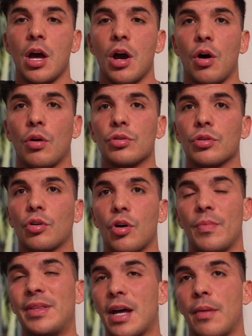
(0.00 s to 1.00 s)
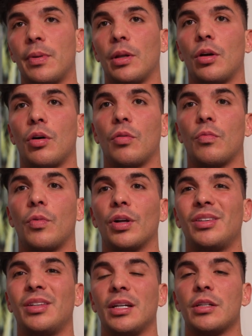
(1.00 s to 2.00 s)
Also comment down below
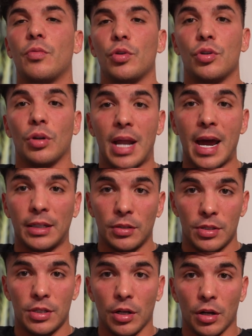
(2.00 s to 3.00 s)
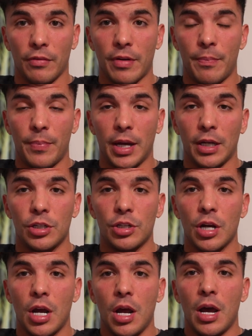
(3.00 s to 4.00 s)
what things would you like to see on the webpage.
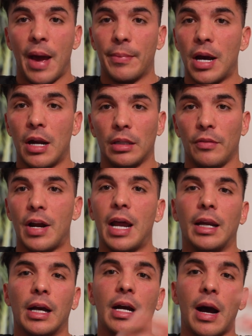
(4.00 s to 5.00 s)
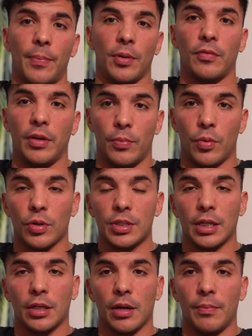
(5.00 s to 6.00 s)
I'm currently writing a couple of ebooks.
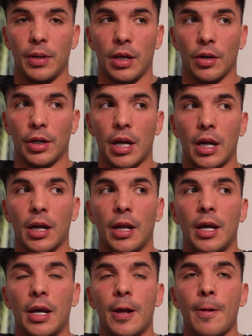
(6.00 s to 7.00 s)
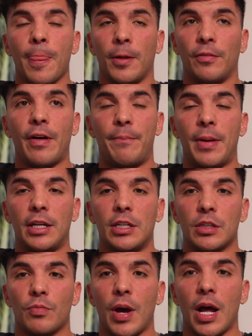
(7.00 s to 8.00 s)
They're going to be on the webpage
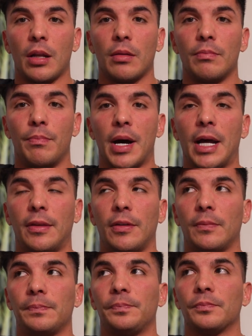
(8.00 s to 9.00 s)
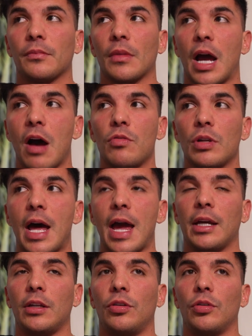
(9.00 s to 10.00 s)
as well, but I would
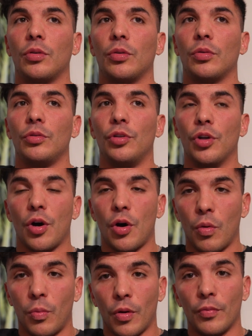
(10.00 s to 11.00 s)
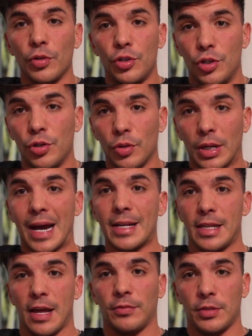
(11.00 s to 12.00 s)
like to know what would you
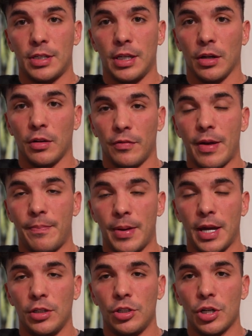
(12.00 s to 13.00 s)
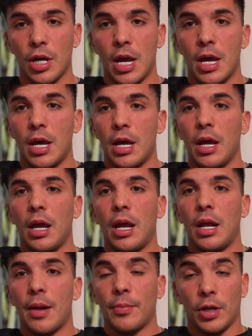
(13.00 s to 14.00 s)
guys love to see on the webpage,
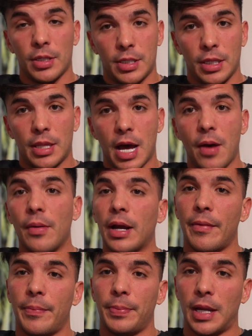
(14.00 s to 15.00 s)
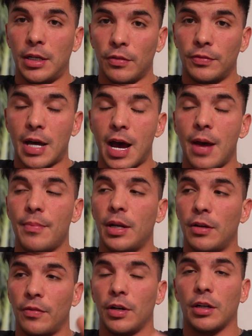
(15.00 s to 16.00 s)
and I'm gonna sit down and plenty of time
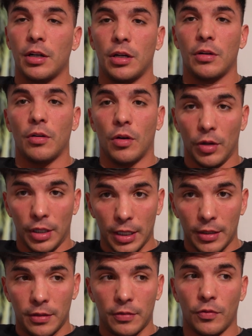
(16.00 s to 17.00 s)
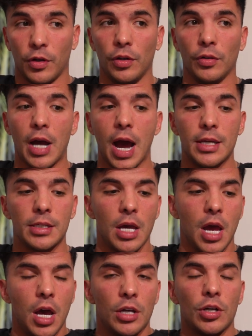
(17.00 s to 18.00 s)
and work on it for you guys.
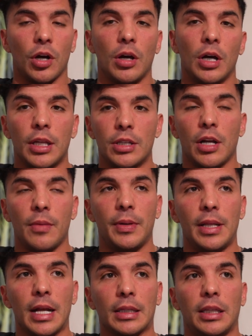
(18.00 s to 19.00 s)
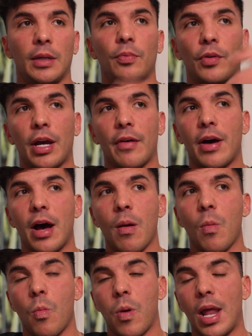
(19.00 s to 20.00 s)
So that's gonna be that clip. We have
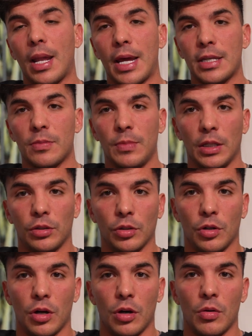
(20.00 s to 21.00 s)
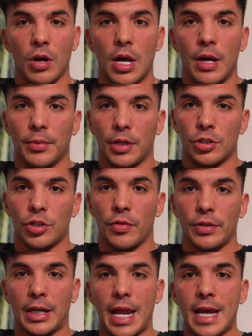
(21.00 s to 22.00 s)
one last meal to go. I'm gonna show
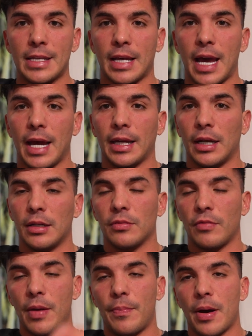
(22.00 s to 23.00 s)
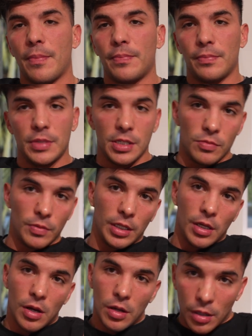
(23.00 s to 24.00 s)
you the last hack and wrap up this video.